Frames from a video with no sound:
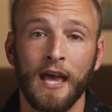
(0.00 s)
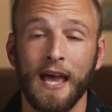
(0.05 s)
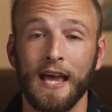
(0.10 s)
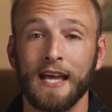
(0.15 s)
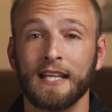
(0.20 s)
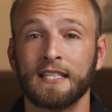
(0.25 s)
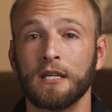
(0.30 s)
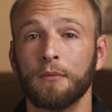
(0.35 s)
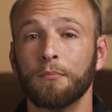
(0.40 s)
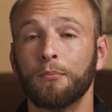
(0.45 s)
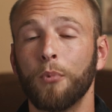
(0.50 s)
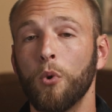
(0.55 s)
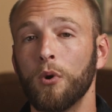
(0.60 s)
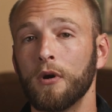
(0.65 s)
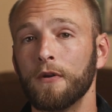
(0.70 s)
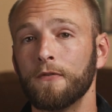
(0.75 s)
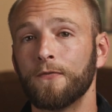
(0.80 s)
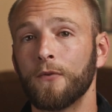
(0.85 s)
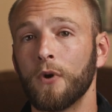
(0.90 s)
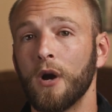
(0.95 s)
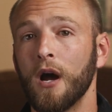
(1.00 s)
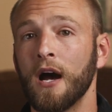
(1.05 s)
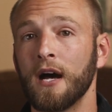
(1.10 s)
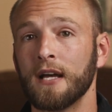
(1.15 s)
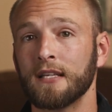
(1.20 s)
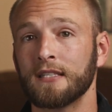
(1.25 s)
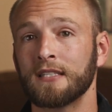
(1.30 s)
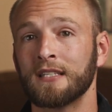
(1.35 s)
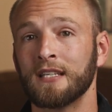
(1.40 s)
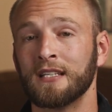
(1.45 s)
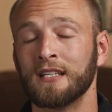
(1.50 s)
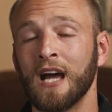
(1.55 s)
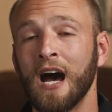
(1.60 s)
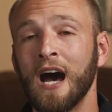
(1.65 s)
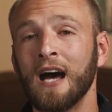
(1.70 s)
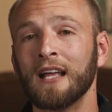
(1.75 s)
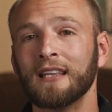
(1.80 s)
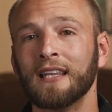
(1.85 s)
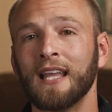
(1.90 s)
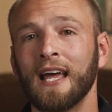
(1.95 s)
It's important for us to
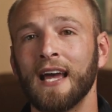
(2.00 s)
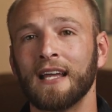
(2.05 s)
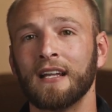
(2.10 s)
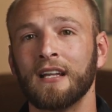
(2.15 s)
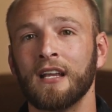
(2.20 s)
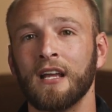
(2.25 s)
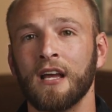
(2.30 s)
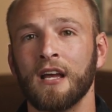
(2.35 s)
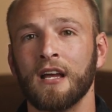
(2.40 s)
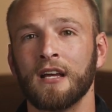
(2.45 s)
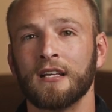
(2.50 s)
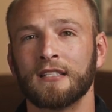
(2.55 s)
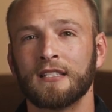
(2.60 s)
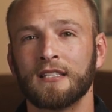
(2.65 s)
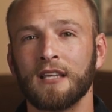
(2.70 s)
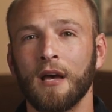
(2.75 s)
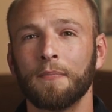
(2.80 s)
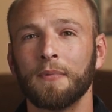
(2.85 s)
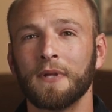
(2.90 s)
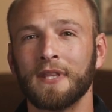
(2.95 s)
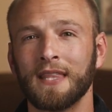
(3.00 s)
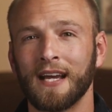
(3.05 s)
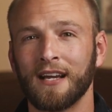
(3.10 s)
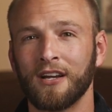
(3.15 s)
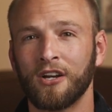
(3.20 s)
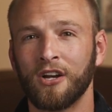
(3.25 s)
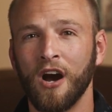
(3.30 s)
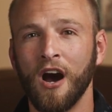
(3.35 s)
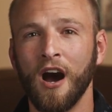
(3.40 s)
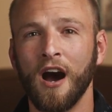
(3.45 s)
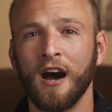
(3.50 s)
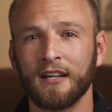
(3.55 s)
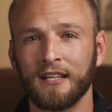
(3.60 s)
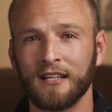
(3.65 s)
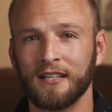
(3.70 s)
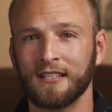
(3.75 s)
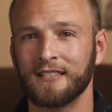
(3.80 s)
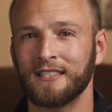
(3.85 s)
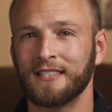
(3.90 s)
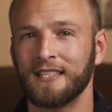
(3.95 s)
not let something that God
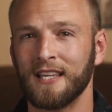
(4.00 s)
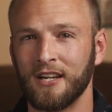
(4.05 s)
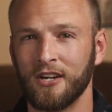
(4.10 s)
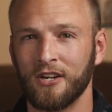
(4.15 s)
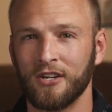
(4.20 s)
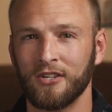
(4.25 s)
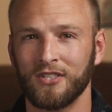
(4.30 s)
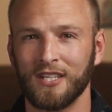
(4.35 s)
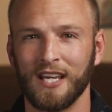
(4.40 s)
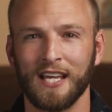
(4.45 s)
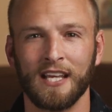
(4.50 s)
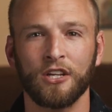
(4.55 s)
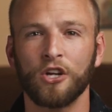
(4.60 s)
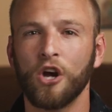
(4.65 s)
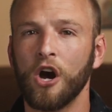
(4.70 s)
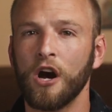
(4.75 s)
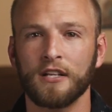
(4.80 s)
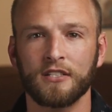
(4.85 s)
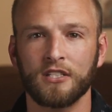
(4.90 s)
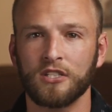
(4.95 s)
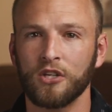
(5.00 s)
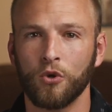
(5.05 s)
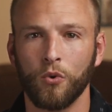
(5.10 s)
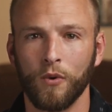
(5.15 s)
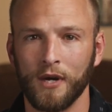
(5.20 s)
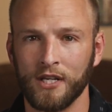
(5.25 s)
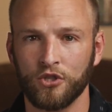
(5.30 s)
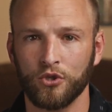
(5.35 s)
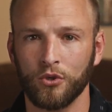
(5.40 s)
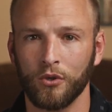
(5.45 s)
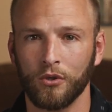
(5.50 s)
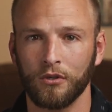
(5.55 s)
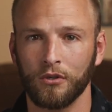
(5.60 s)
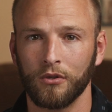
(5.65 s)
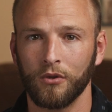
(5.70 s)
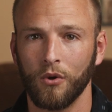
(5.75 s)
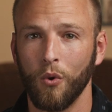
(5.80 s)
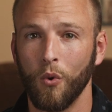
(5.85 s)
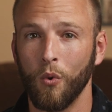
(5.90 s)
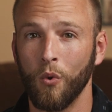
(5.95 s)
considers inconsequential
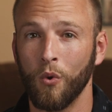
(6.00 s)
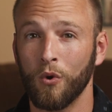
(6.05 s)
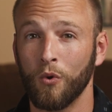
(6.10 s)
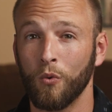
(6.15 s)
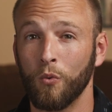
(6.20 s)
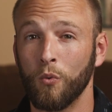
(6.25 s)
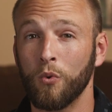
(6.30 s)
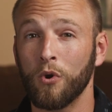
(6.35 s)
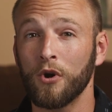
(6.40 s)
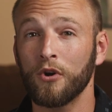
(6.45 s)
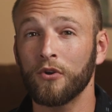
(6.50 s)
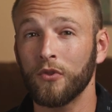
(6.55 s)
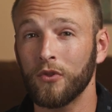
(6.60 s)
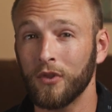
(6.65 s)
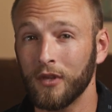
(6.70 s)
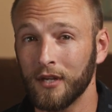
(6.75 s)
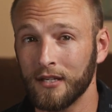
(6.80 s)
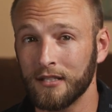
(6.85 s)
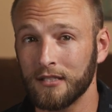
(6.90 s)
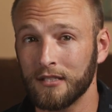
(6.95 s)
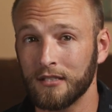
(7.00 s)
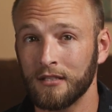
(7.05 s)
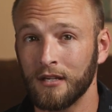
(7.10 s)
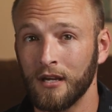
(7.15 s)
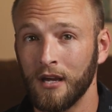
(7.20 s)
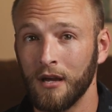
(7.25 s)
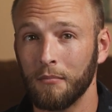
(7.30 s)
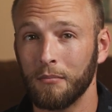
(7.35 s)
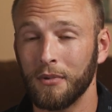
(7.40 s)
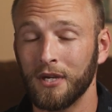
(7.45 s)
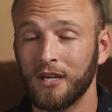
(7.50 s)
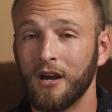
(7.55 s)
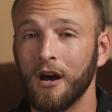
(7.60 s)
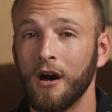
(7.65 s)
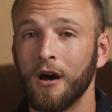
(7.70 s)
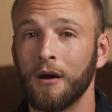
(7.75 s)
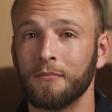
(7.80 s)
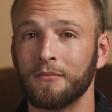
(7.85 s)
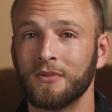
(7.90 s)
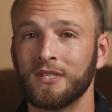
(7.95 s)
or worthless
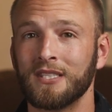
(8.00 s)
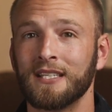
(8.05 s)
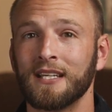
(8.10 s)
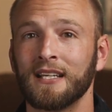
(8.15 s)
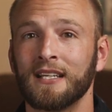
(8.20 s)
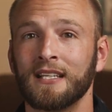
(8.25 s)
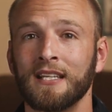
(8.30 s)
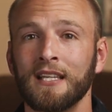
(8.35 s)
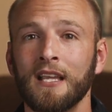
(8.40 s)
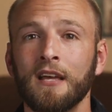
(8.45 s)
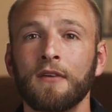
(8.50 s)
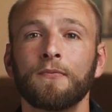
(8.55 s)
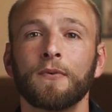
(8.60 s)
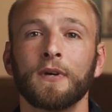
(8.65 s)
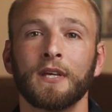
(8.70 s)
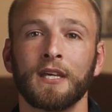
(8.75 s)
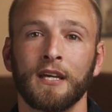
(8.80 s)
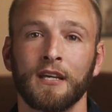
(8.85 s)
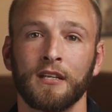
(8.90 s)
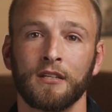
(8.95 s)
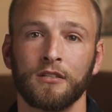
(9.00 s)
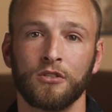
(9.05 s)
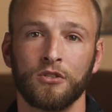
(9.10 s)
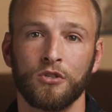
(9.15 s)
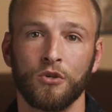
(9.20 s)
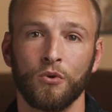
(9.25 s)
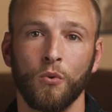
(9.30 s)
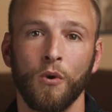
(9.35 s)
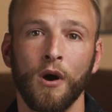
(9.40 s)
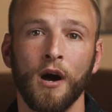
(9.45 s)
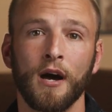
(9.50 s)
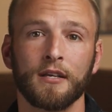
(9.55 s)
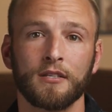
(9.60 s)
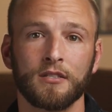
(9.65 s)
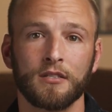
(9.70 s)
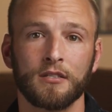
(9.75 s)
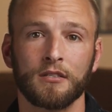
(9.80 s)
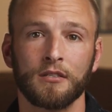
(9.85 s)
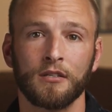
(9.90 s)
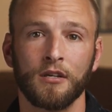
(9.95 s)
become significant to
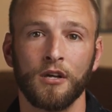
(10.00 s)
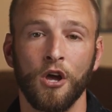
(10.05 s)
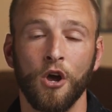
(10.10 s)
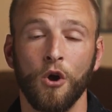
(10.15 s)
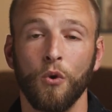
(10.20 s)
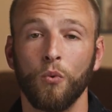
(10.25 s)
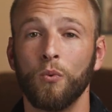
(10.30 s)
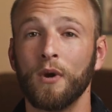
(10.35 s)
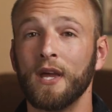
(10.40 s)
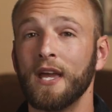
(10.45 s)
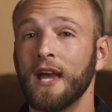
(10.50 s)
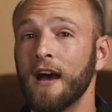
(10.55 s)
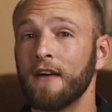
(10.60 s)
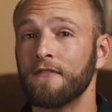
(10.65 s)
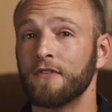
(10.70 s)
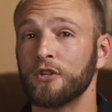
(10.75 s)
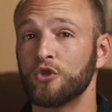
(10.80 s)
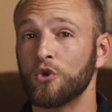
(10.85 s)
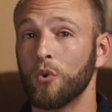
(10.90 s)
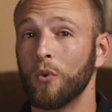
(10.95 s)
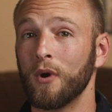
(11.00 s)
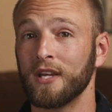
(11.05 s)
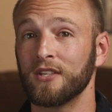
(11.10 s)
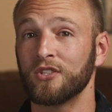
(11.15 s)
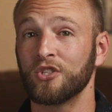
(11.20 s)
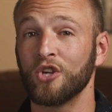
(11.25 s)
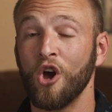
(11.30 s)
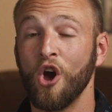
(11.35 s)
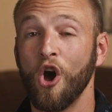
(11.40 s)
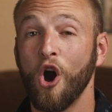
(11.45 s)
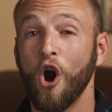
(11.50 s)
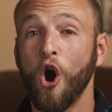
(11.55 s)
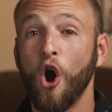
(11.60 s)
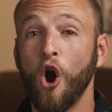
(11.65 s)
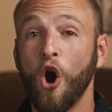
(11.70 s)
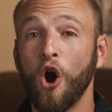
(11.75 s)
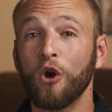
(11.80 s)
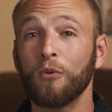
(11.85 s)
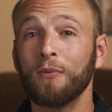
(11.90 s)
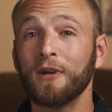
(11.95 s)
us. We have a choice.
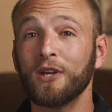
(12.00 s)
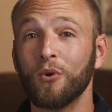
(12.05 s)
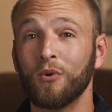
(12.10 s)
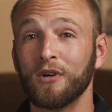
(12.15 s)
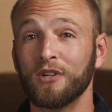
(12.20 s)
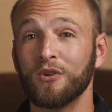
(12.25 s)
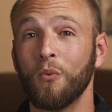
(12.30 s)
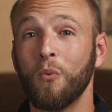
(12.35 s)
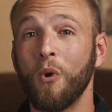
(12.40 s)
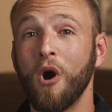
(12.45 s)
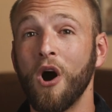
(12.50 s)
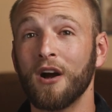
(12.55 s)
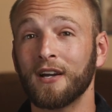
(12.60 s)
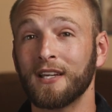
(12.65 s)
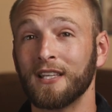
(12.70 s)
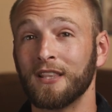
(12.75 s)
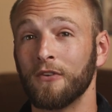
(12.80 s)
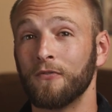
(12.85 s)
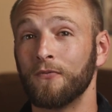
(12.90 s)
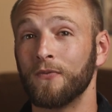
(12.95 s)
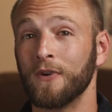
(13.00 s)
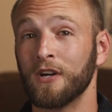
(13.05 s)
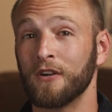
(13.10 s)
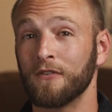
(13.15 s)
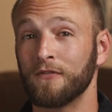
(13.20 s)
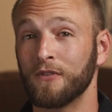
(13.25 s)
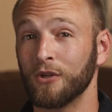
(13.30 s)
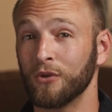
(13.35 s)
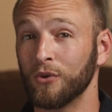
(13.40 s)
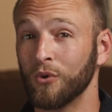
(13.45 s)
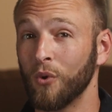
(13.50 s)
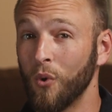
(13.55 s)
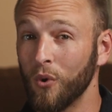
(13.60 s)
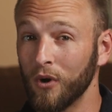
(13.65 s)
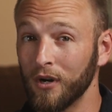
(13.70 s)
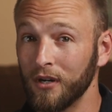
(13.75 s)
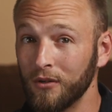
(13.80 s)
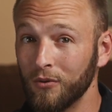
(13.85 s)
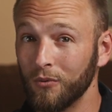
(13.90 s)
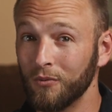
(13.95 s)
Are we going to walk in the fear of the
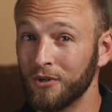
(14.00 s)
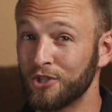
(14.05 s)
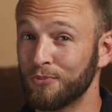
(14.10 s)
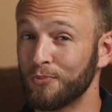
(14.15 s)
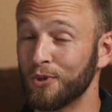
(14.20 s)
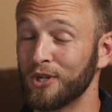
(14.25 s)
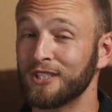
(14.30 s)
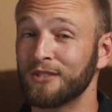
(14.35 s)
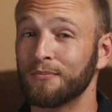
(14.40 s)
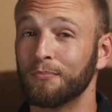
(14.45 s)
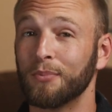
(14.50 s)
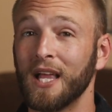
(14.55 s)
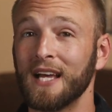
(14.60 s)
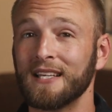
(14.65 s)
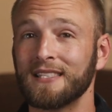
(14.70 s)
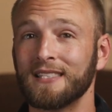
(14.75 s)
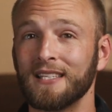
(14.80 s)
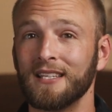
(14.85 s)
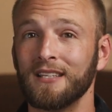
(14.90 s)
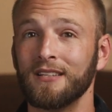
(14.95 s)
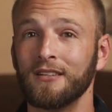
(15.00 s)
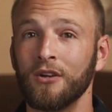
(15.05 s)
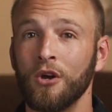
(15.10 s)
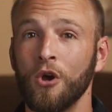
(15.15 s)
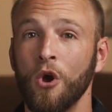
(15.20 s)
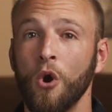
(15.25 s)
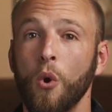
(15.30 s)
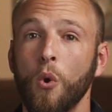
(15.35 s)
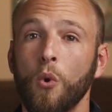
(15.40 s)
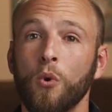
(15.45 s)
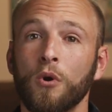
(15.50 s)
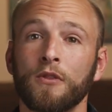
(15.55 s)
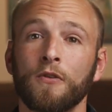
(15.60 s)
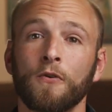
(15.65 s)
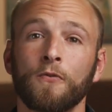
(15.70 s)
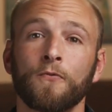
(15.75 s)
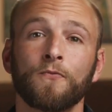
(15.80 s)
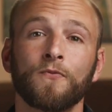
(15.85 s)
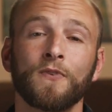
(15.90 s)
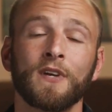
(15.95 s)
Lord, which brings blessing, or
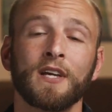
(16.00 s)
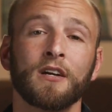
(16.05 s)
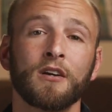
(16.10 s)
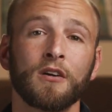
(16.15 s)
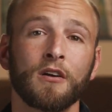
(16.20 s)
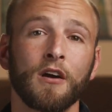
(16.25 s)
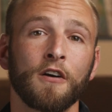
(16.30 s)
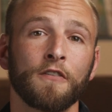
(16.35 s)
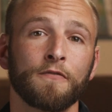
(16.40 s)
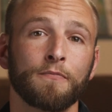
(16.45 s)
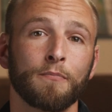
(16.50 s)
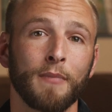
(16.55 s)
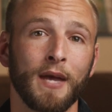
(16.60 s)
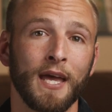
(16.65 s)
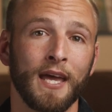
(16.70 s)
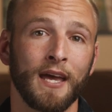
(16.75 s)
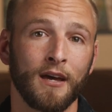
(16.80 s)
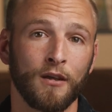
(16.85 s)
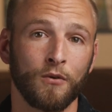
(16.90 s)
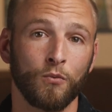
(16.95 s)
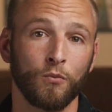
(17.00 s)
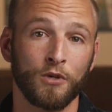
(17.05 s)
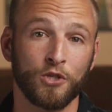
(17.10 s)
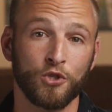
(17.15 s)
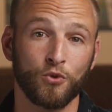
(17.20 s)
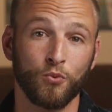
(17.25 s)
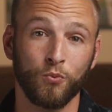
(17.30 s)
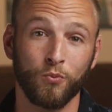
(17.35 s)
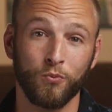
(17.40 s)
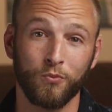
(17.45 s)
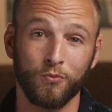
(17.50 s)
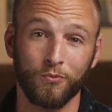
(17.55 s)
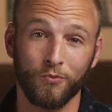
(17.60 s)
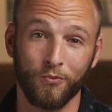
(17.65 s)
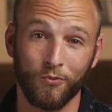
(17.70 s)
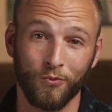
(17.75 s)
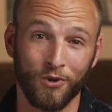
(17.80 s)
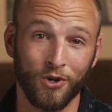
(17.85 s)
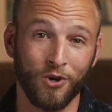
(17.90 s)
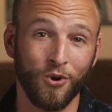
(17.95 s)
the fear of man, which
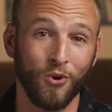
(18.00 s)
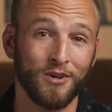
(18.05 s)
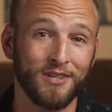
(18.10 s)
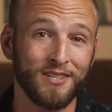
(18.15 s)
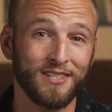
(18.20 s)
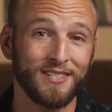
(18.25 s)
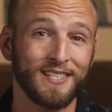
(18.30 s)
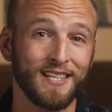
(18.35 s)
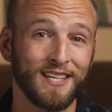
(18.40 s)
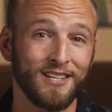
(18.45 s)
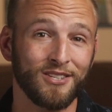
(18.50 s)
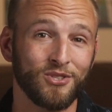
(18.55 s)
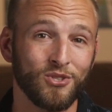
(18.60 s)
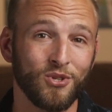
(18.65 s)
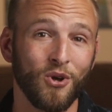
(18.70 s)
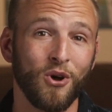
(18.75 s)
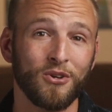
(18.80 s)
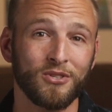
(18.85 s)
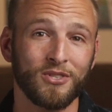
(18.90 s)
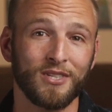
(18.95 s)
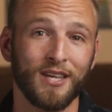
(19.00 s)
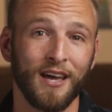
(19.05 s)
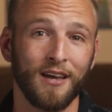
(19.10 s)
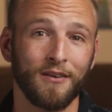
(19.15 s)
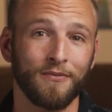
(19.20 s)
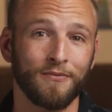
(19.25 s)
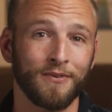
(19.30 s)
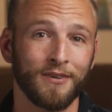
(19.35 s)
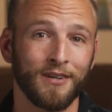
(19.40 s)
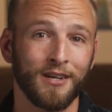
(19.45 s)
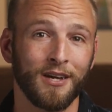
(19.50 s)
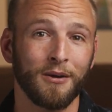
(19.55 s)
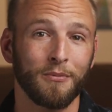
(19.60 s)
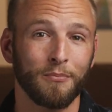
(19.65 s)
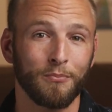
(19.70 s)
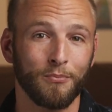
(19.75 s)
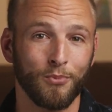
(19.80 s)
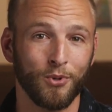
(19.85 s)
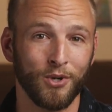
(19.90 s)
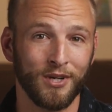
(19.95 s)
we're going to see in Saul's life,
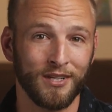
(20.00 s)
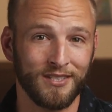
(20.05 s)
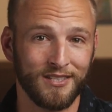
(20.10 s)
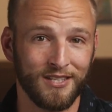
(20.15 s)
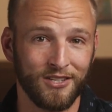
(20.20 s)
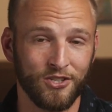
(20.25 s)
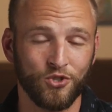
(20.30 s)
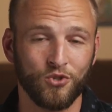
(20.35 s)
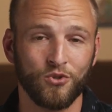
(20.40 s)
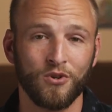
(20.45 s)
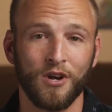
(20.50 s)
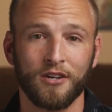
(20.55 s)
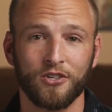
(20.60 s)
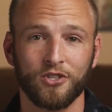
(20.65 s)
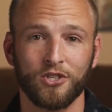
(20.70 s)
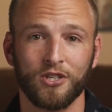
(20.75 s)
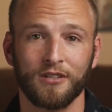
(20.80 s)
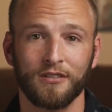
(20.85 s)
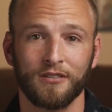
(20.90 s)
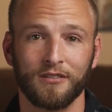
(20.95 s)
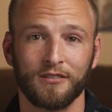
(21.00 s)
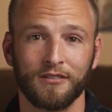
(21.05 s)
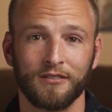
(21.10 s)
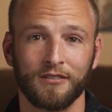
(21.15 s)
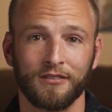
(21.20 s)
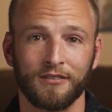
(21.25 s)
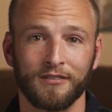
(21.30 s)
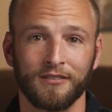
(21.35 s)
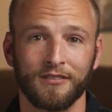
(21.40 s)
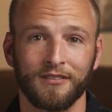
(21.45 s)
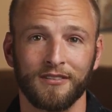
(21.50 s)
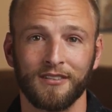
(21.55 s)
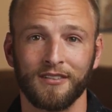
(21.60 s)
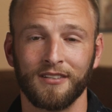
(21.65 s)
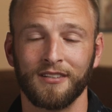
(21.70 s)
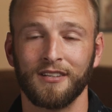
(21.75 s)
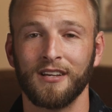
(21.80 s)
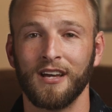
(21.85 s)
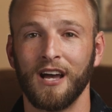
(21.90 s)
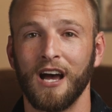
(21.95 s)
brings destruction?
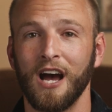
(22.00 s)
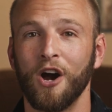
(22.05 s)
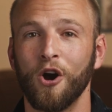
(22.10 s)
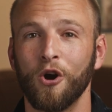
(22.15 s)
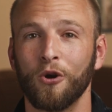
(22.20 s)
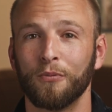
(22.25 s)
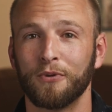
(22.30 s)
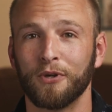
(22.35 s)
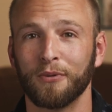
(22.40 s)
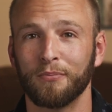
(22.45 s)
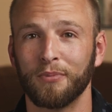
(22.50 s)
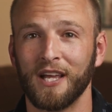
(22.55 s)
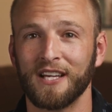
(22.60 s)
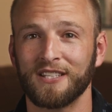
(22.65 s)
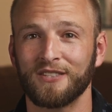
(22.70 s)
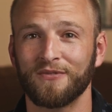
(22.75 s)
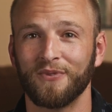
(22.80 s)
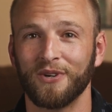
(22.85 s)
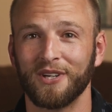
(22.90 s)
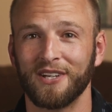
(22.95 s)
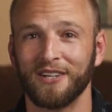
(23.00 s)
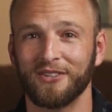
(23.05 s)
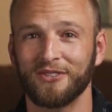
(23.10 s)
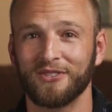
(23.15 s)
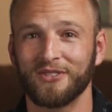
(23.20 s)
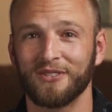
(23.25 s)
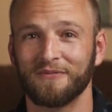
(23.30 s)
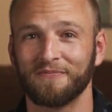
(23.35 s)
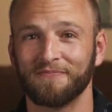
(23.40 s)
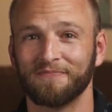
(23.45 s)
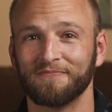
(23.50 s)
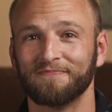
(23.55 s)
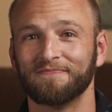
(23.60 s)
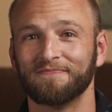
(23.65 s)
I hope you're blessed, Foothills.